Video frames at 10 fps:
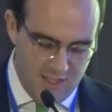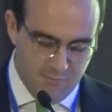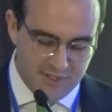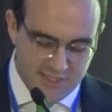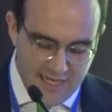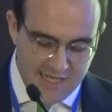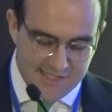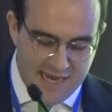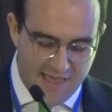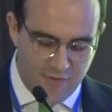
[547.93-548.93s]
But today's
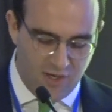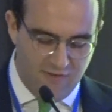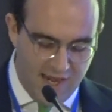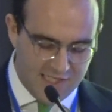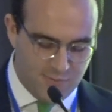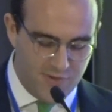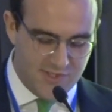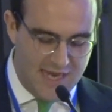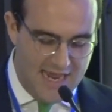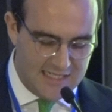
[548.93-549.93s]
gathering of experts
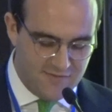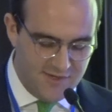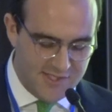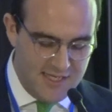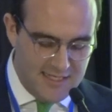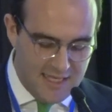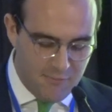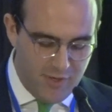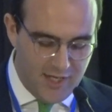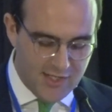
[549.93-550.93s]
and activists can
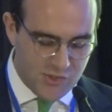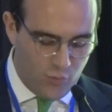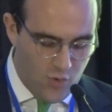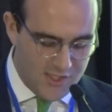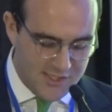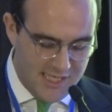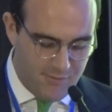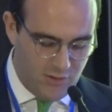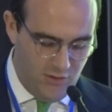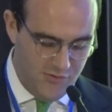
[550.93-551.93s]
bring us one
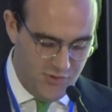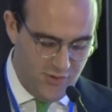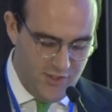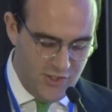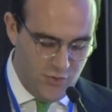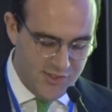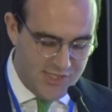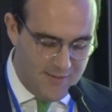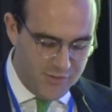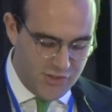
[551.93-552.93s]
step closer to
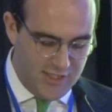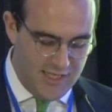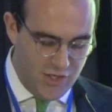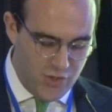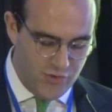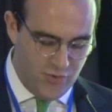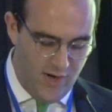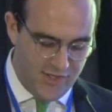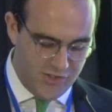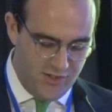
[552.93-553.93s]
establishing a new
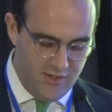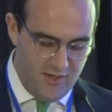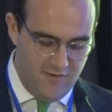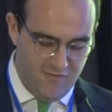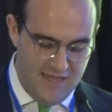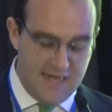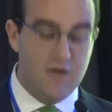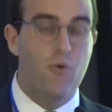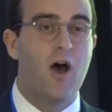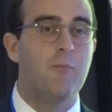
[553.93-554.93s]
direction for that
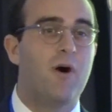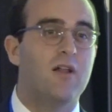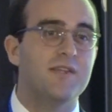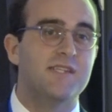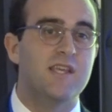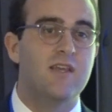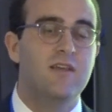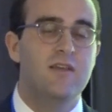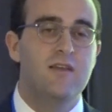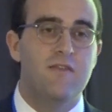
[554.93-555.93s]
Iran policy
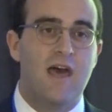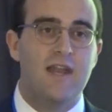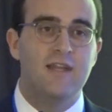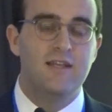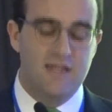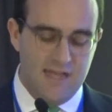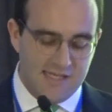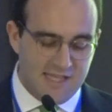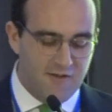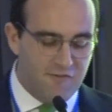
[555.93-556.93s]
that
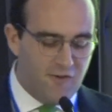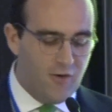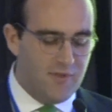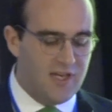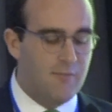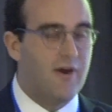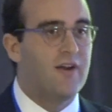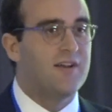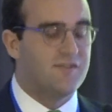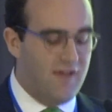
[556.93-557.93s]
set firmly in
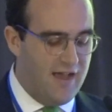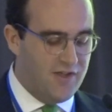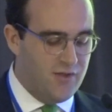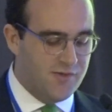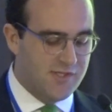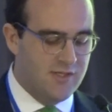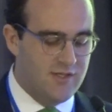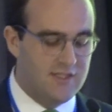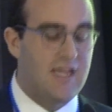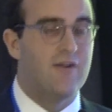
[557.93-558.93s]
America's values,
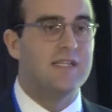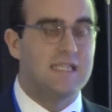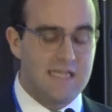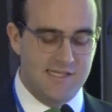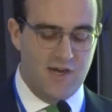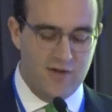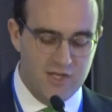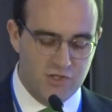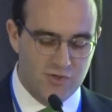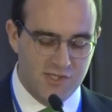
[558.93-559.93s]
guarantees our
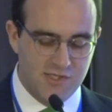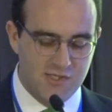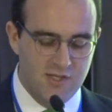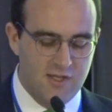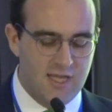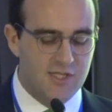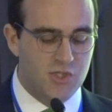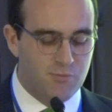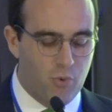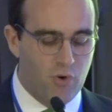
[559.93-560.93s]
interests, and
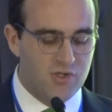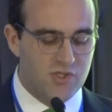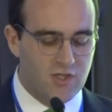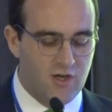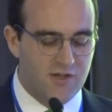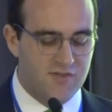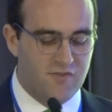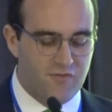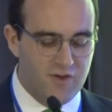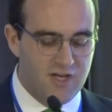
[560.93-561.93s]
supports the cause of
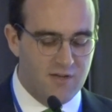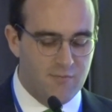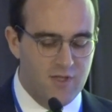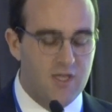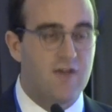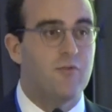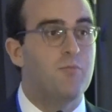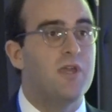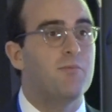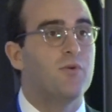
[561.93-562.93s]
freedom of a
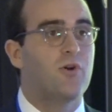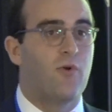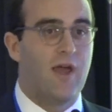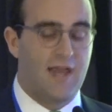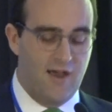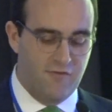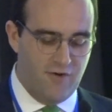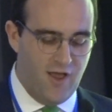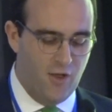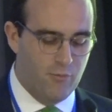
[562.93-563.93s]
people crying out for
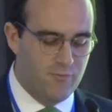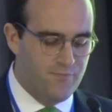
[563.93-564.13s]
help.